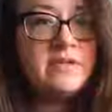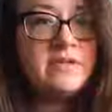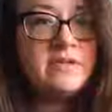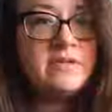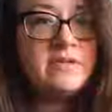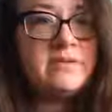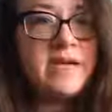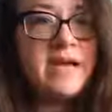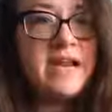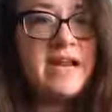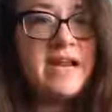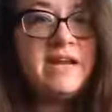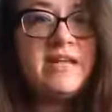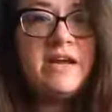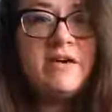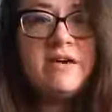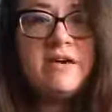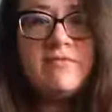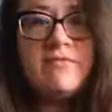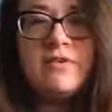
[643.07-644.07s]
All right, and
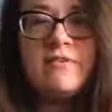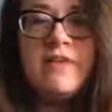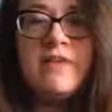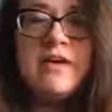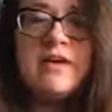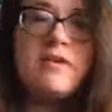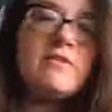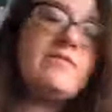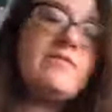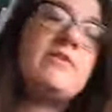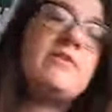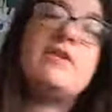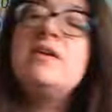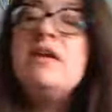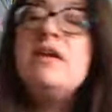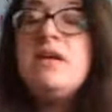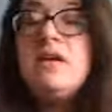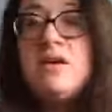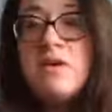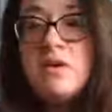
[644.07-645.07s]
here at Fort Vancouver,
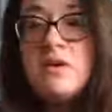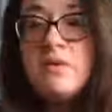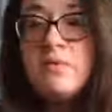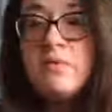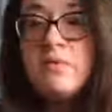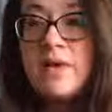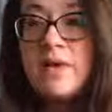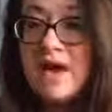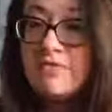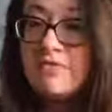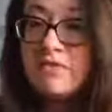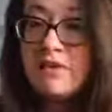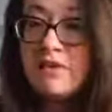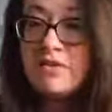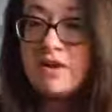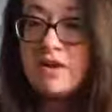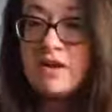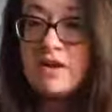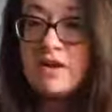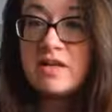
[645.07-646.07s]
we have
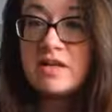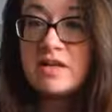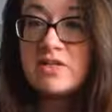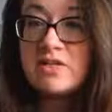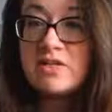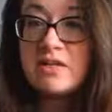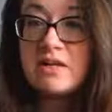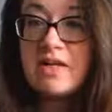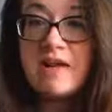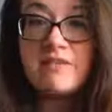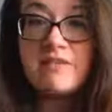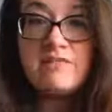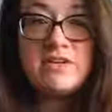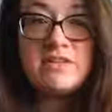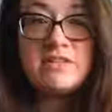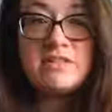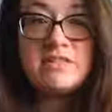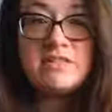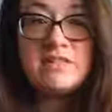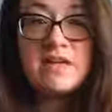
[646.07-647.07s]
found archaeological
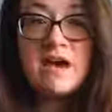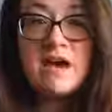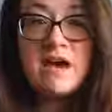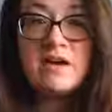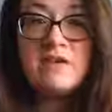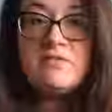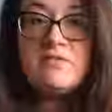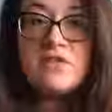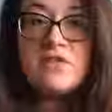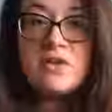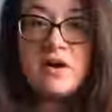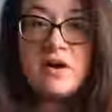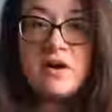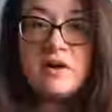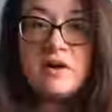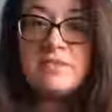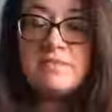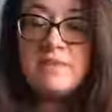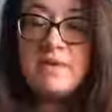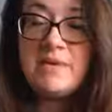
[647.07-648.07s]
evidence of
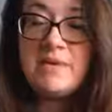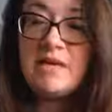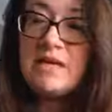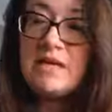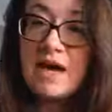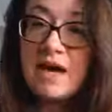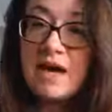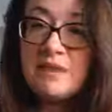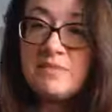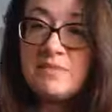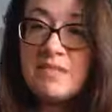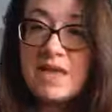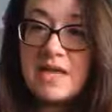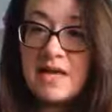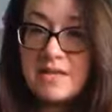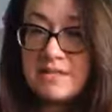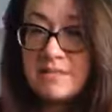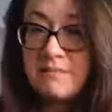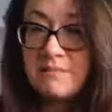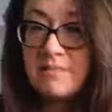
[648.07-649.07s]
dogs being kept
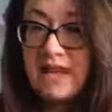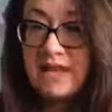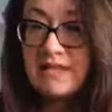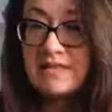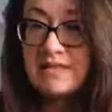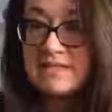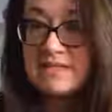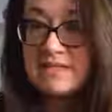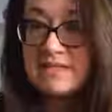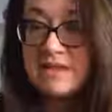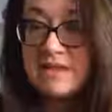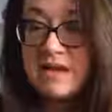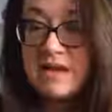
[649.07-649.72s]
as pets,